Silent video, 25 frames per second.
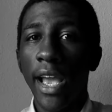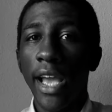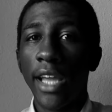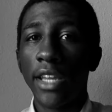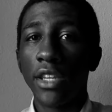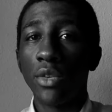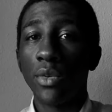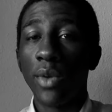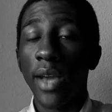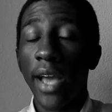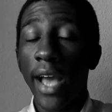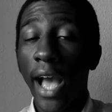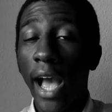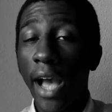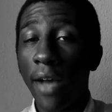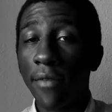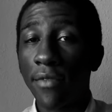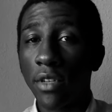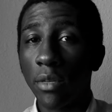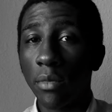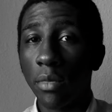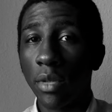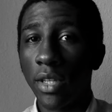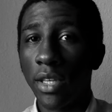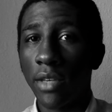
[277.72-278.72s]
And you
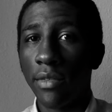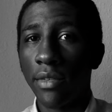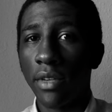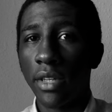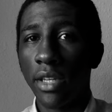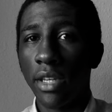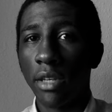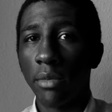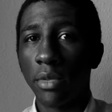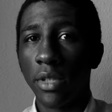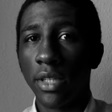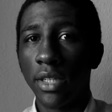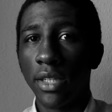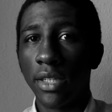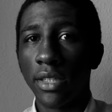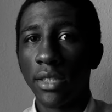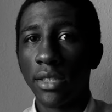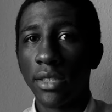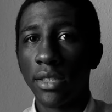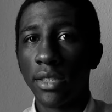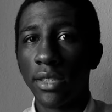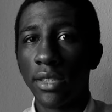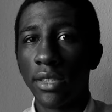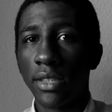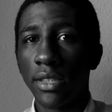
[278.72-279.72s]
have to believe it deeply.
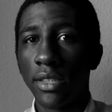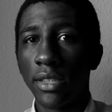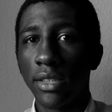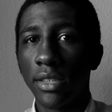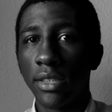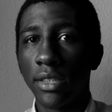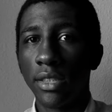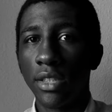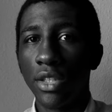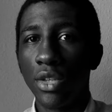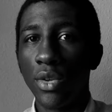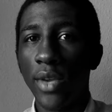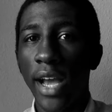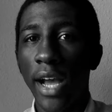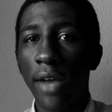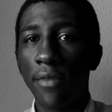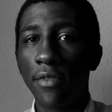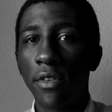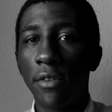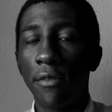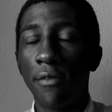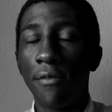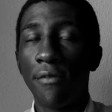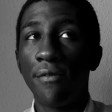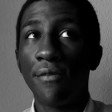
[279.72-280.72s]
You
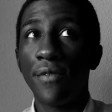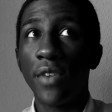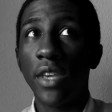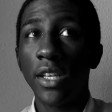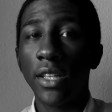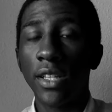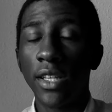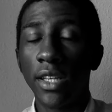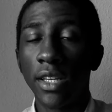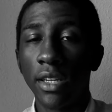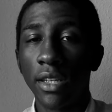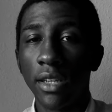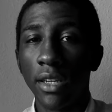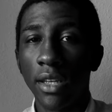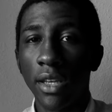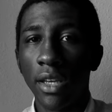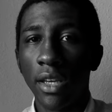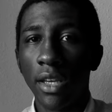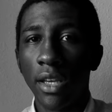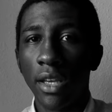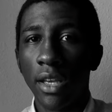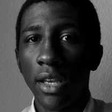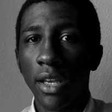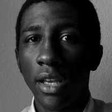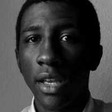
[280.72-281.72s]
have to feel it.
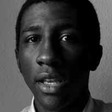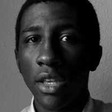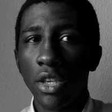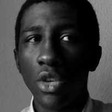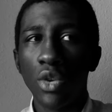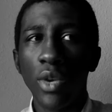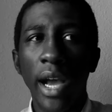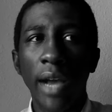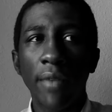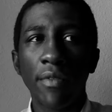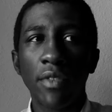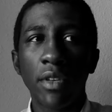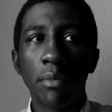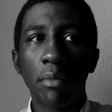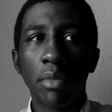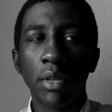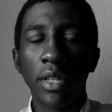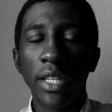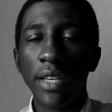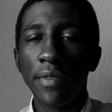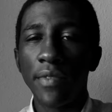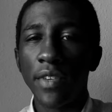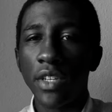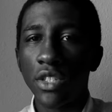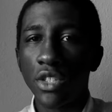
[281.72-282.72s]
You have to
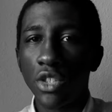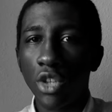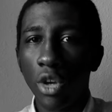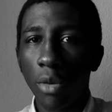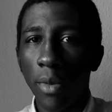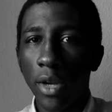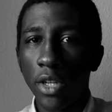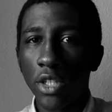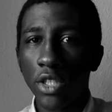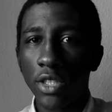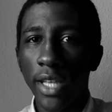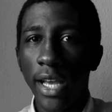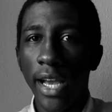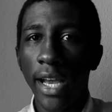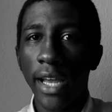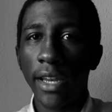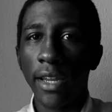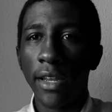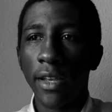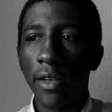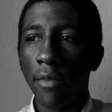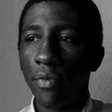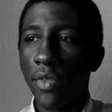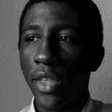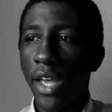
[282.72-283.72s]
believe it so much
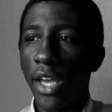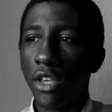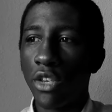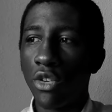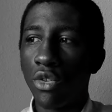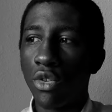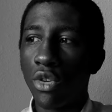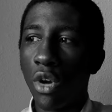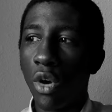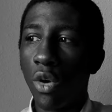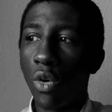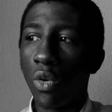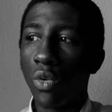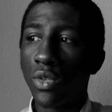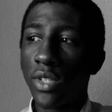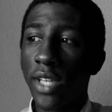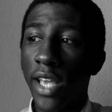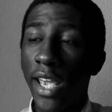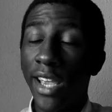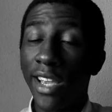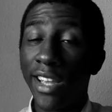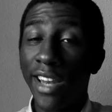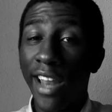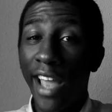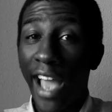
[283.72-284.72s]
that you go
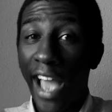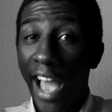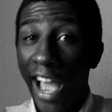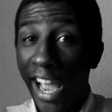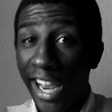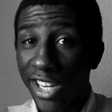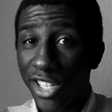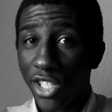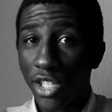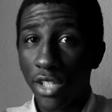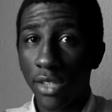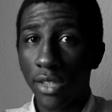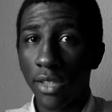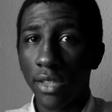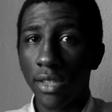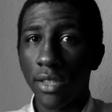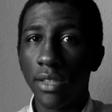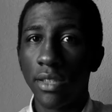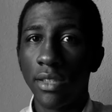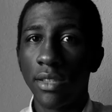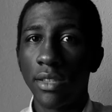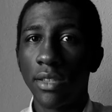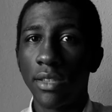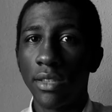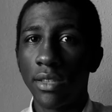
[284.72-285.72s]
take an action.
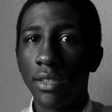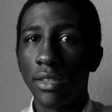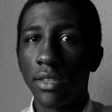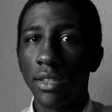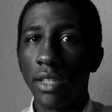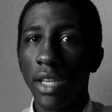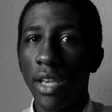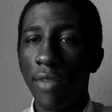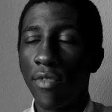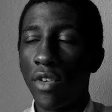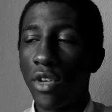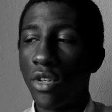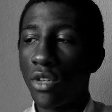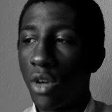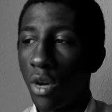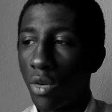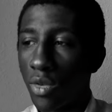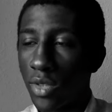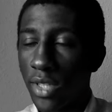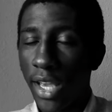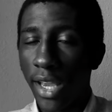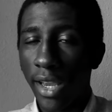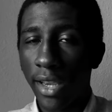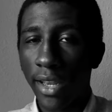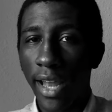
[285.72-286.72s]
If you
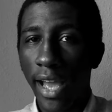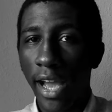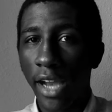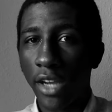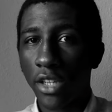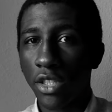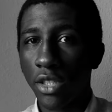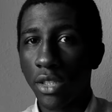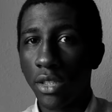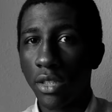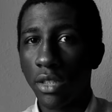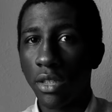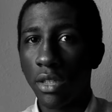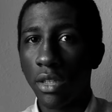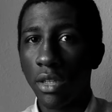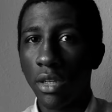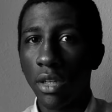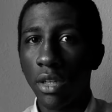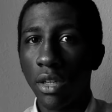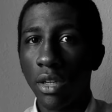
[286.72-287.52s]
don't take an action